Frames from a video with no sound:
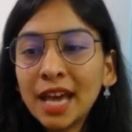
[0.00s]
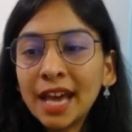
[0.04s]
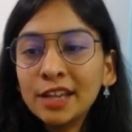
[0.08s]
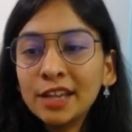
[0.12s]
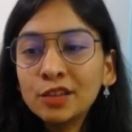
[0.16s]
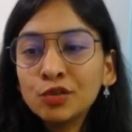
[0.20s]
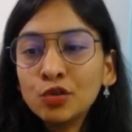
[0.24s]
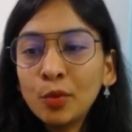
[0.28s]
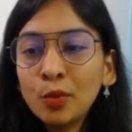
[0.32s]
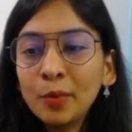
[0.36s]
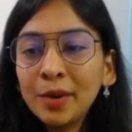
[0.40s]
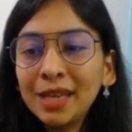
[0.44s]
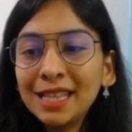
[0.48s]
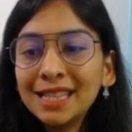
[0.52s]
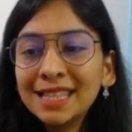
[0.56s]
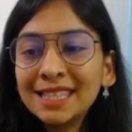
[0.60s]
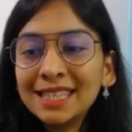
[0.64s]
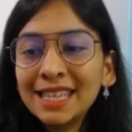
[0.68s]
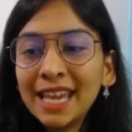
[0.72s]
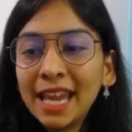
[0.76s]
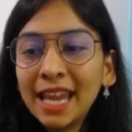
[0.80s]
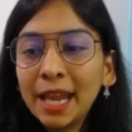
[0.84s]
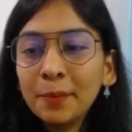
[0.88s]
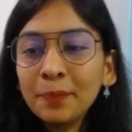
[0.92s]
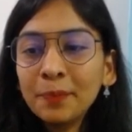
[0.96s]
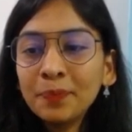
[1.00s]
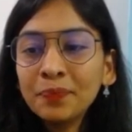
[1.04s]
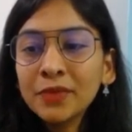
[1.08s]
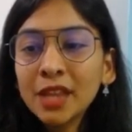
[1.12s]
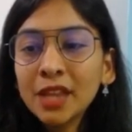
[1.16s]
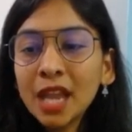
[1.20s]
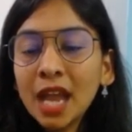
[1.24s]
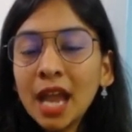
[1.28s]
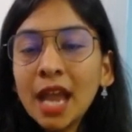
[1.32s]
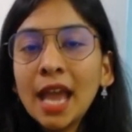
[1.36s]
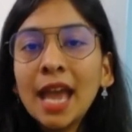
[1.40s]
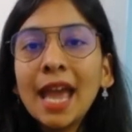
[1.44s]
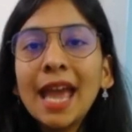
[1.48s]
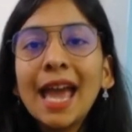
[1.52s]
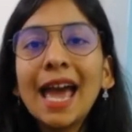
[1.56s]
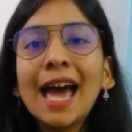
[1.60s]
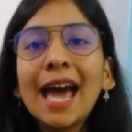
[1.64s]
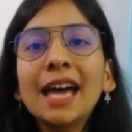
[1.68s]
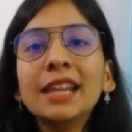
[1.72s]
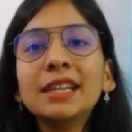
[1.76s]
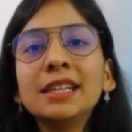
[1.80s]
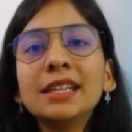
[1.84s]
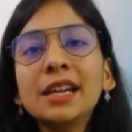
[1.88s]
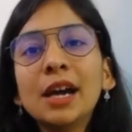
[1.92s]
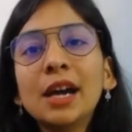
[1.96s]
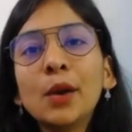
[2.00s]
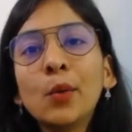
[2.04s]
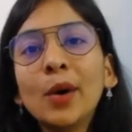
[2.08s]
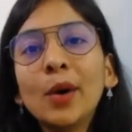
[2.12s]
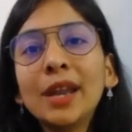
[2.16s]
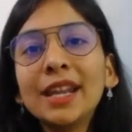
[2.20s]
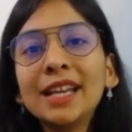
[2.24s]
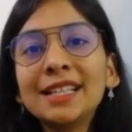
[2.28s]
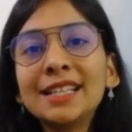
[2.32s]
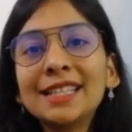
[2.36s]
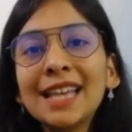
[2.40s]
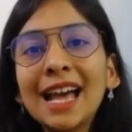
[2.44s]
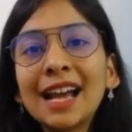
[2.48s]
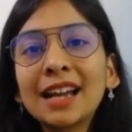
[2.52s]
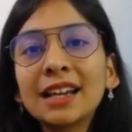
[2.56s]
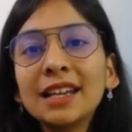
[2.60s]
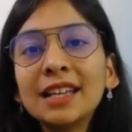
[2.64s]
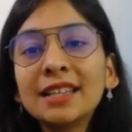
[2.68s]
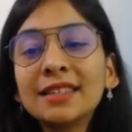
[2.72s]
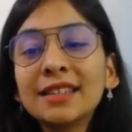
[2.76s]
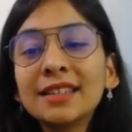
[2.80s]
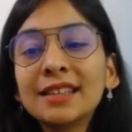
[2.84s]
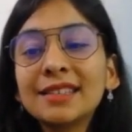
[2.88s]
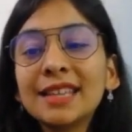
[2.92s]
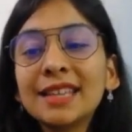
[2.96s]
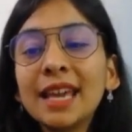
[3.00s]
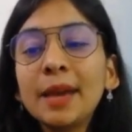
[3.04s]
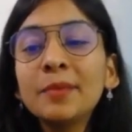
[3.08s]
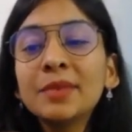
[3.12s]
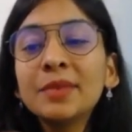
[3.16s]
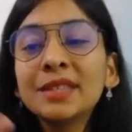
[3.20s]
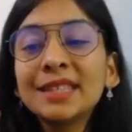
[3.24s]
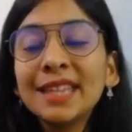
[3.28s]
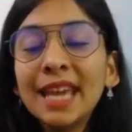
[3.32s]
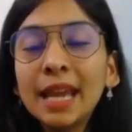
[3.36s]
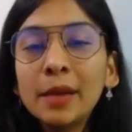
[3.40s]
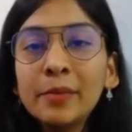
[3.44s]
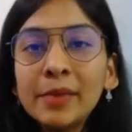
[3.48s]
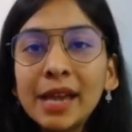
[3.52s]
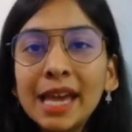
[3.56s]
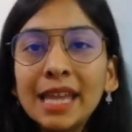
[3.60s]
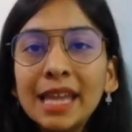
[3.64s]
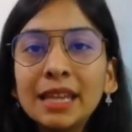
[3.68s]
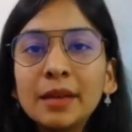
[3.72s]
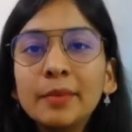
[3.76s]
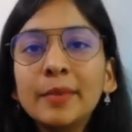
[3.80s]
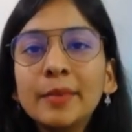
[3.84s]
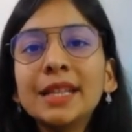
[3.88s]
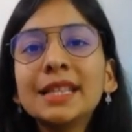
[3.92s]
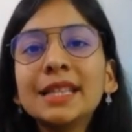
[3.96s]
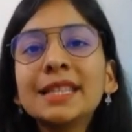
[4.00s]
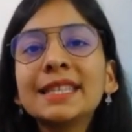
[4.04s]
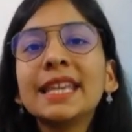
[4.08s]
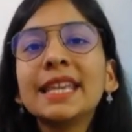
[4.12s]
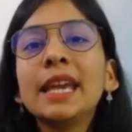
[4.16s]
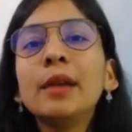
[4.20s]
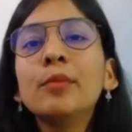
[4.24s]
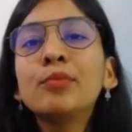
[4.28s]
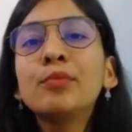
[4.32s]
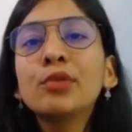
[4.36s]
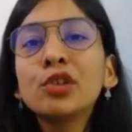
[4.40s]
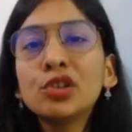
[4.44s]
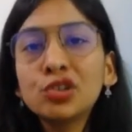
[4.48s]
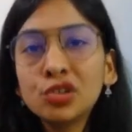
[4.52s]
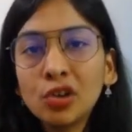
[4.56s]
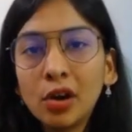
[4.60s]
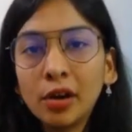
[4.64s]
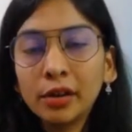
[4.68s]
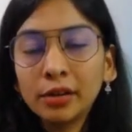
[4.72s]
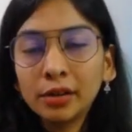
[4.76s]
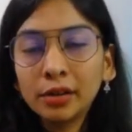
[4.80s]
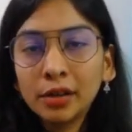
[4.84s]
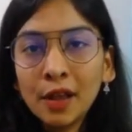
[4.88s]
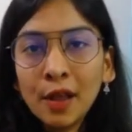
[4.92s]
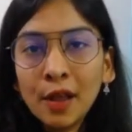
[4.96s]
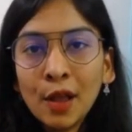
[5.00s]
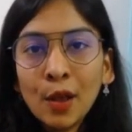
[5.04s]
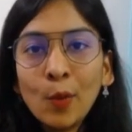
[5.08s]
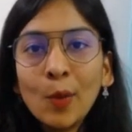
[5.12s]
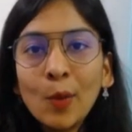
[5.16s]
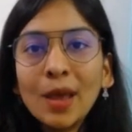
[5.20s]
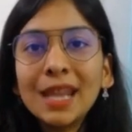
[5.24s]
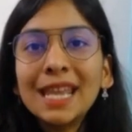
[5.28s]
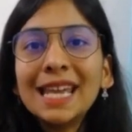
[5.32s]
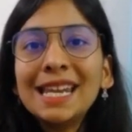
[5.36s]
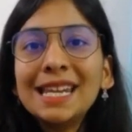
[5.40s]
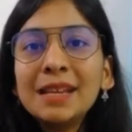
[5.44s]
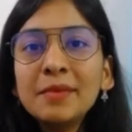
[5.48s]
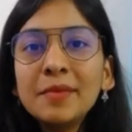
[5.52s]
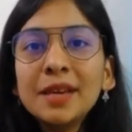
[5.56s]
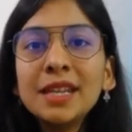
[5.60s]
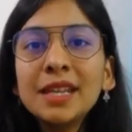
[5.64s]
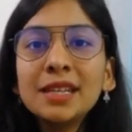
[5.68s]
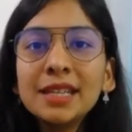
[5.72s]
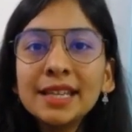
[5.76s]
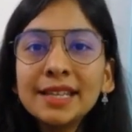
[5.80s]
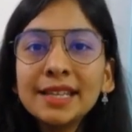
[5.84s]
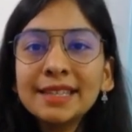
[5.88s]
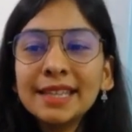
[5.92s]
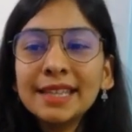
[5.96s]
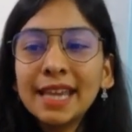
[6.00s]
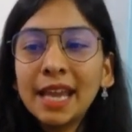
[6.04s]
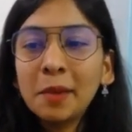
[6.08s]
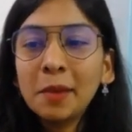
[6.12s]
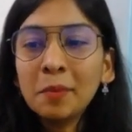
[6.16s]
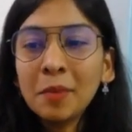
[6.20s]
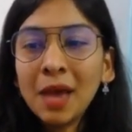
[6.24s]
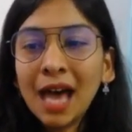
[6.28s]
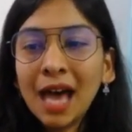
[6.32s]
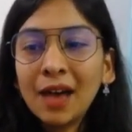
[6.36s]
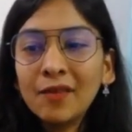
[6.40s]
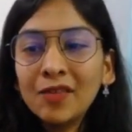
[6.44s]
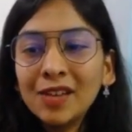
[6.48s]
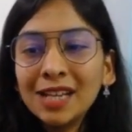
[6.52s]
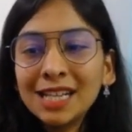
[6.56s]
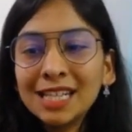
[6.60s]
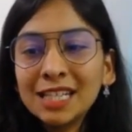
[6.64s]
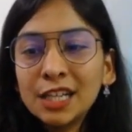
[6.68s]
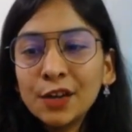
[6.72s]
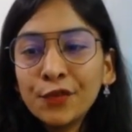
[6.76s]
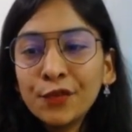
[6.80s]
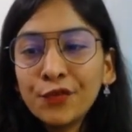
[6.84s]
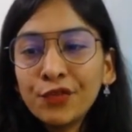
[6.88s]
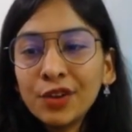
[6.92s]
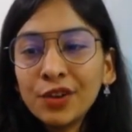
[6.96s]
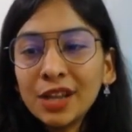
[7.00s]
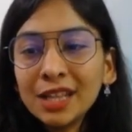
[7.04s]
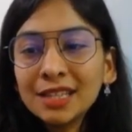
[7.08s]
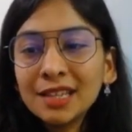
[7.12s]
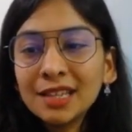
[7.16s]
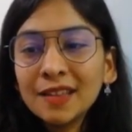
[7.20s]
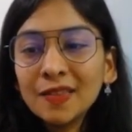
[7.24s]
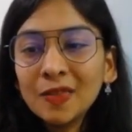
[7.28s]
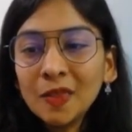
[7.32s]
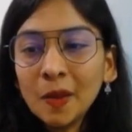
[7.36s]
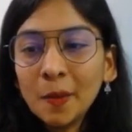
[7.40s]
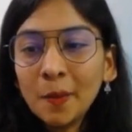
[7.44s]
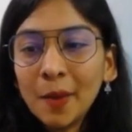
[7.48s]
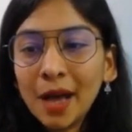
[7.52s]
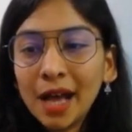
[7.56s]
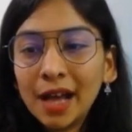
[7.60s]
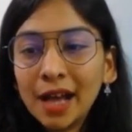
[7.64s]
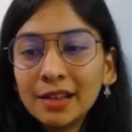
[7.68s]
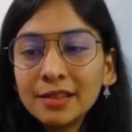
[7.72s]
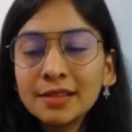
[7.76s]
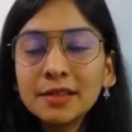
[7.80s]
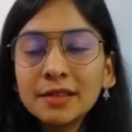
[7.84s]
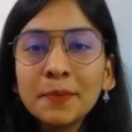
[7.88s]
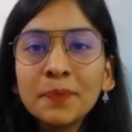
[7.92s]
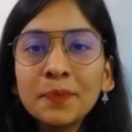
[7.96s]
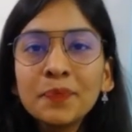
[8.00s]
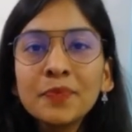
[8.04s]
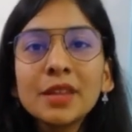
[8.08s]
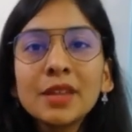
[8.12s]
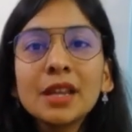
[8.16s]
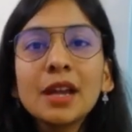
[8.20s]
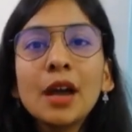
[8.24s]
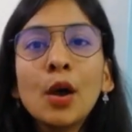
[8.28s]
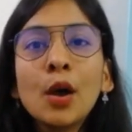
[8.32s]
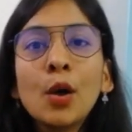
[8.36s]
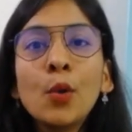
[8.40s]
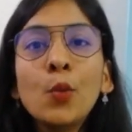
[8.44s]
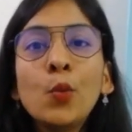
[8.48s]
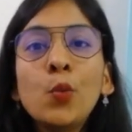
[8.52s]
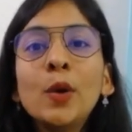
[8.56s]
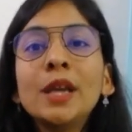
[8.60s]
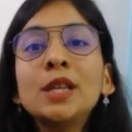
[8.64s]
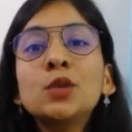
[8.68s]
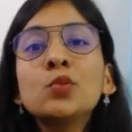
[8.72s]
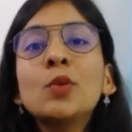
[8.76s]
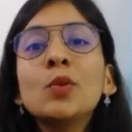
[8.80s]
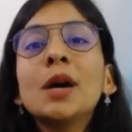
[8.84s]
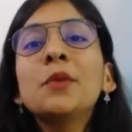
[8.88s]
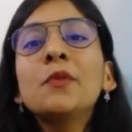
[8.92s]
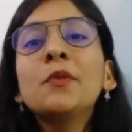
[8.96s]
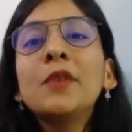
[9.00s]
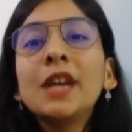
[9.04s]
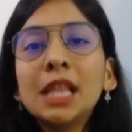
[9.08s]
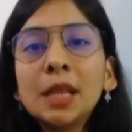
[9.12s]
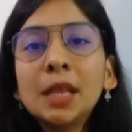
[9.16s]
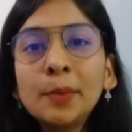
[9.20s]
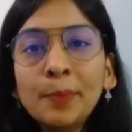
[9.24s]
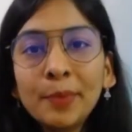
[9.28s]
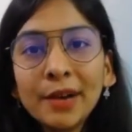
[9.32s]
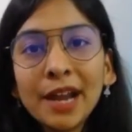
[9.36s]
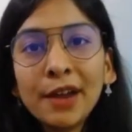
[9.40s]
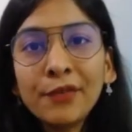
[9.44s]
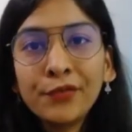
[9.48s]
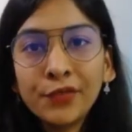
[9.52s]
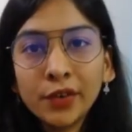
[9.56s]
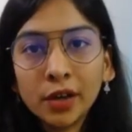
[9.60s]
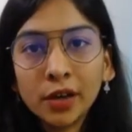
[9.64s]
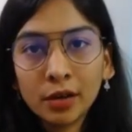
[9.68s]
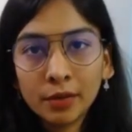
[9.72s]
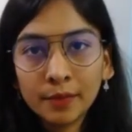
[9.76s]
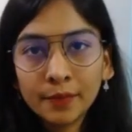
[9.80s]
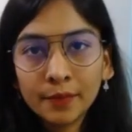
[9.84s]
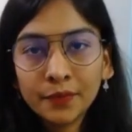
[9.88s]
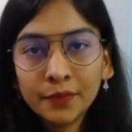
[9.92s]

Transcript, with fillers: Iso means same and here what exactly is the same? Same element, same proton. When element is same having difference in the mass, which one we will prefer?